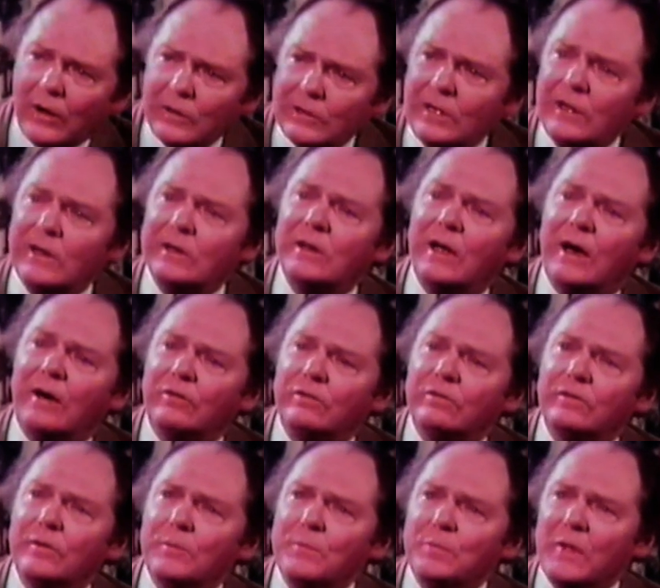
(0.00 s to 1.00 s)
oddly
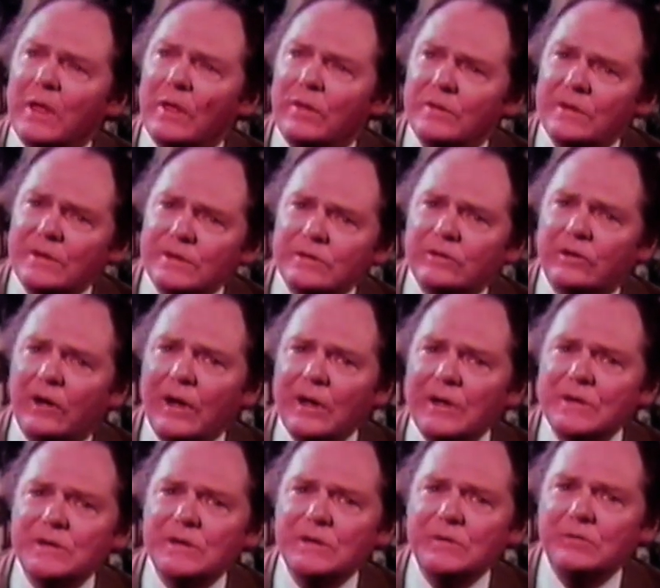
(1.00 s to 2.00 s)
enough, this
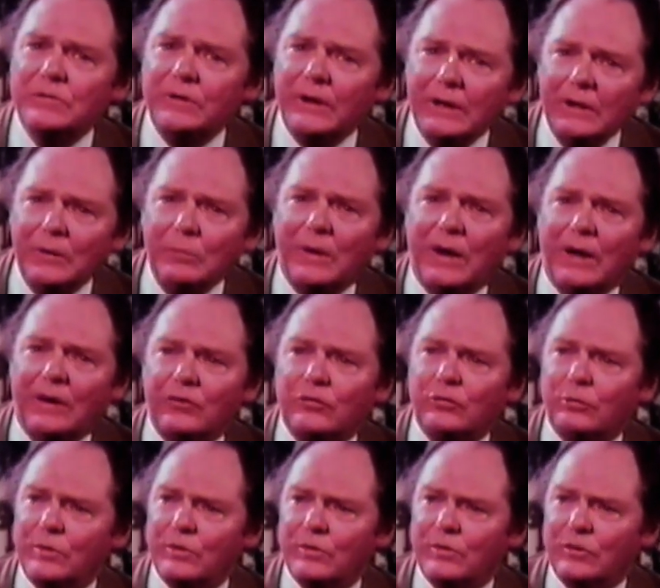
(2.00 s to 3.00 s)
ties in very
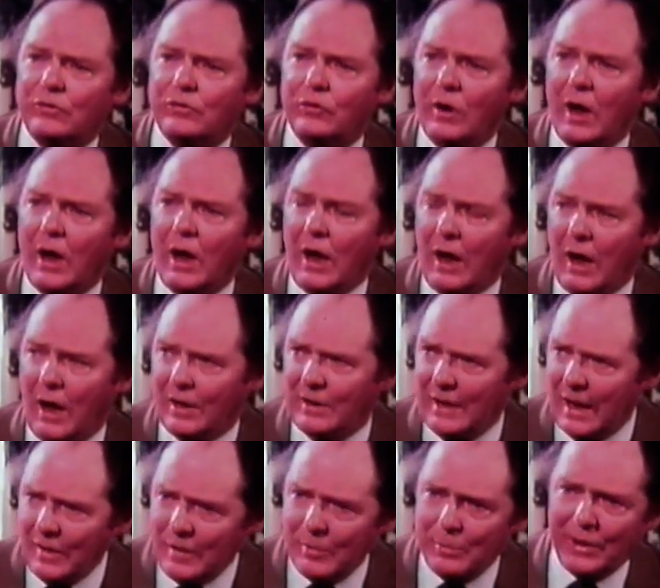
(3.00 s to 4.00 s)
much with
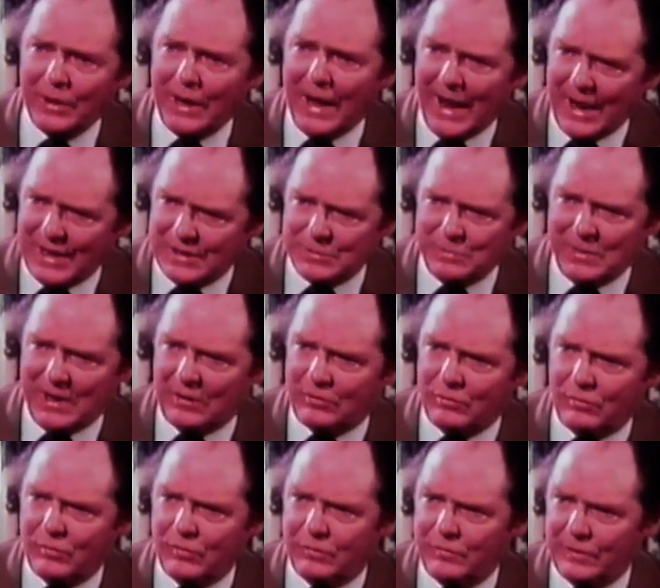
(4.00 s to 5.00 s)
another aspect
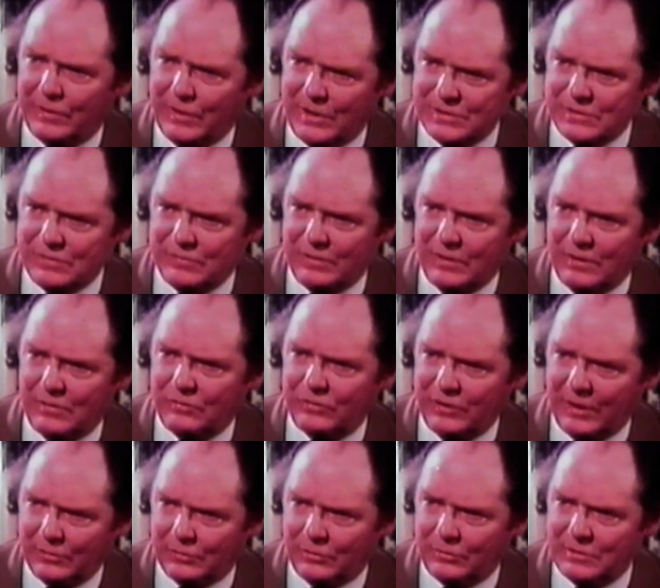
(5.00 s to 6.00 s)
of the philosophy of
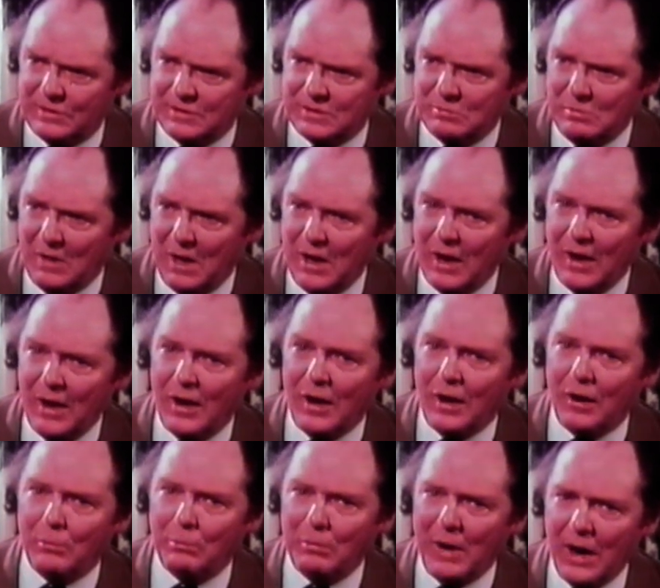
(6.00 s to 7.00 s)
terrorism,
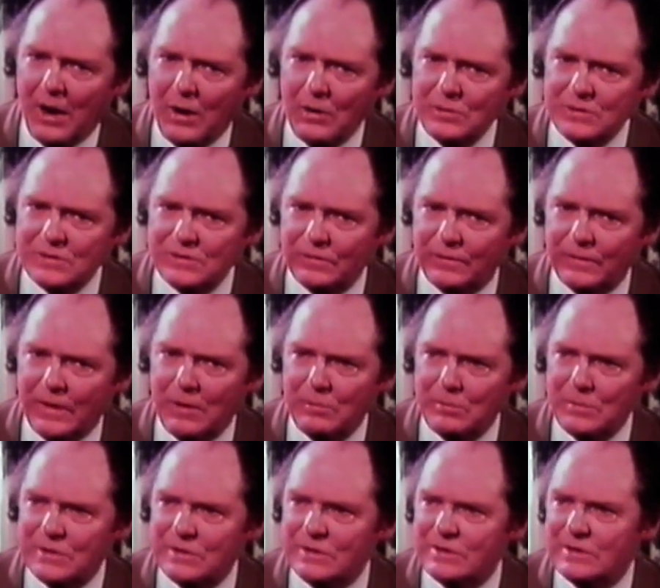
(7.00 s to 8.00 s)
Mao's
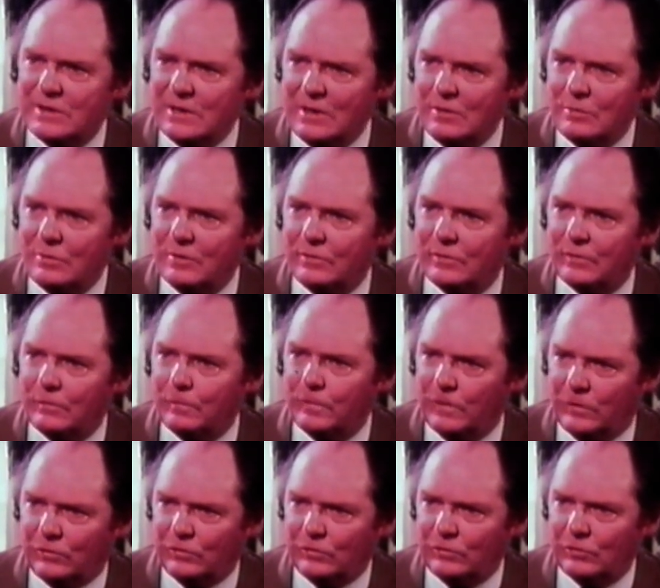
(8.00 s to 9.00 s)
famous sea with the
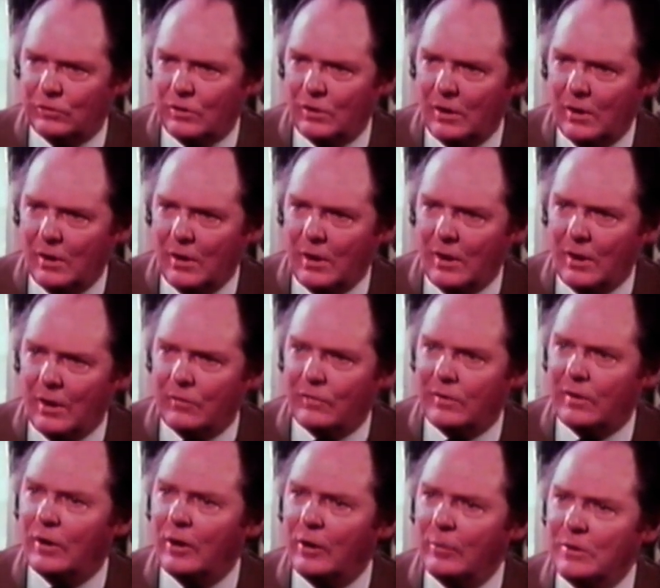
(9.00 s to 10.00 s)
fish.
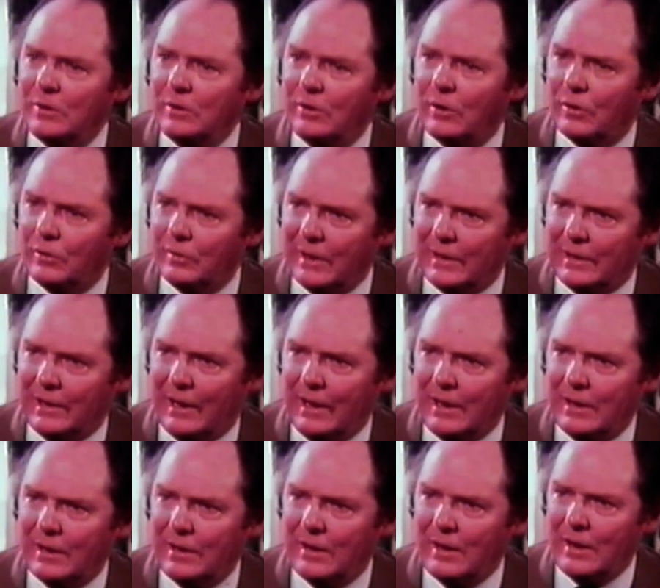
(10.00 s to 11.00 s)
The urban
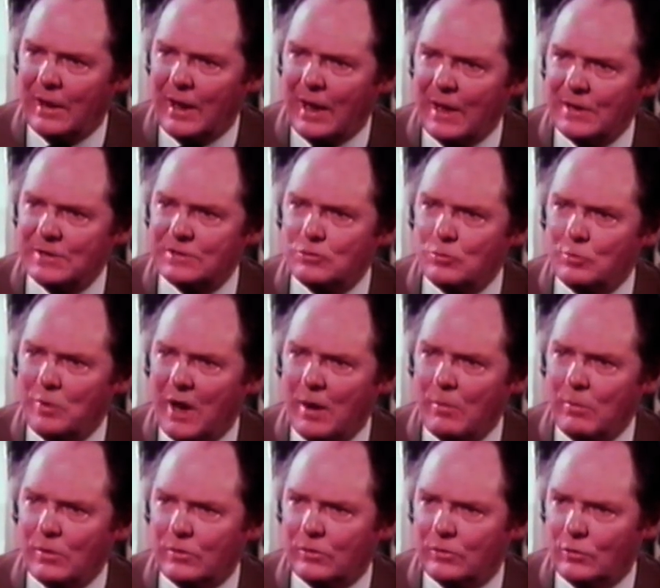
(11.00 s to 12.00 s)
guerrilla has to be
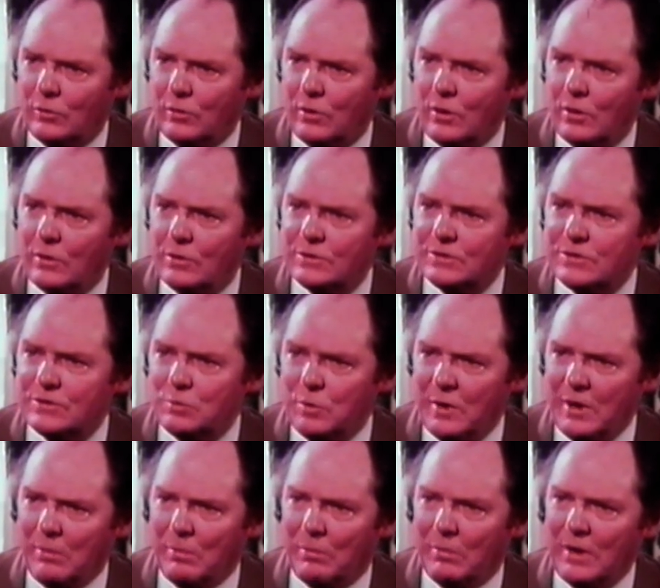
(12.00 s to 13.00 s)
able to
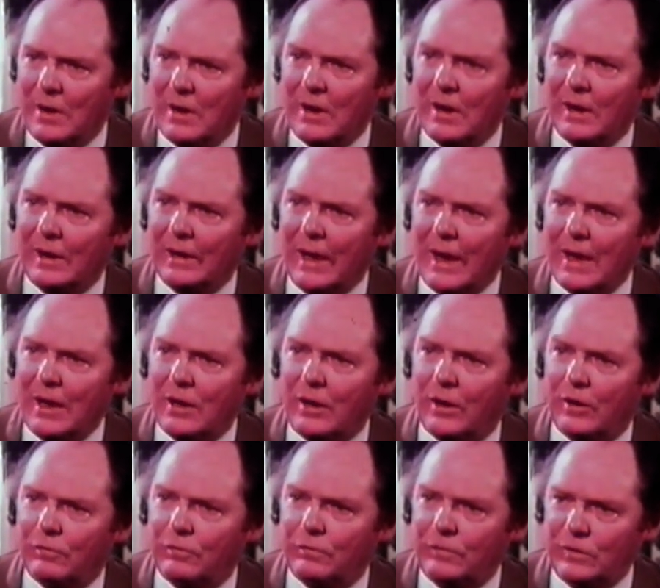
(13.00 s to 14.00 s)
swim
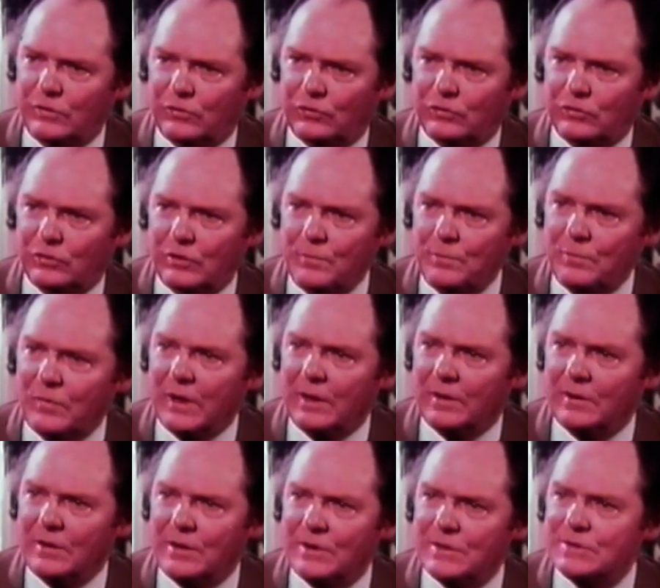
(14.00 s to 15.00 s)
like a fish
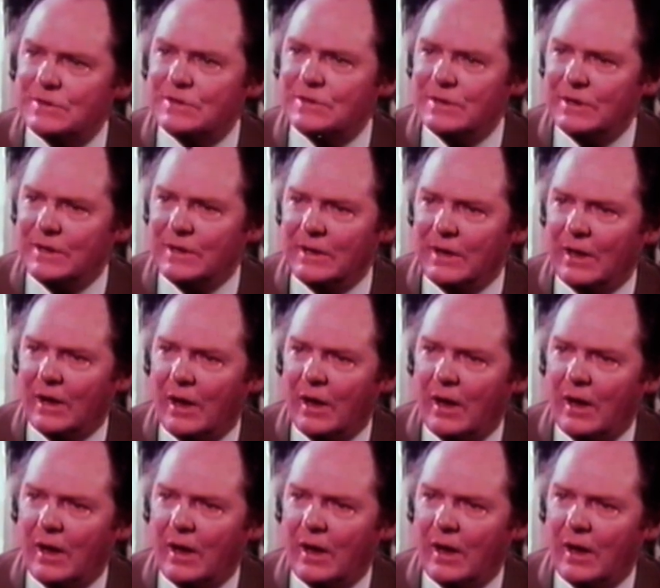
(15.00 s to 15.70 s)
in his sea.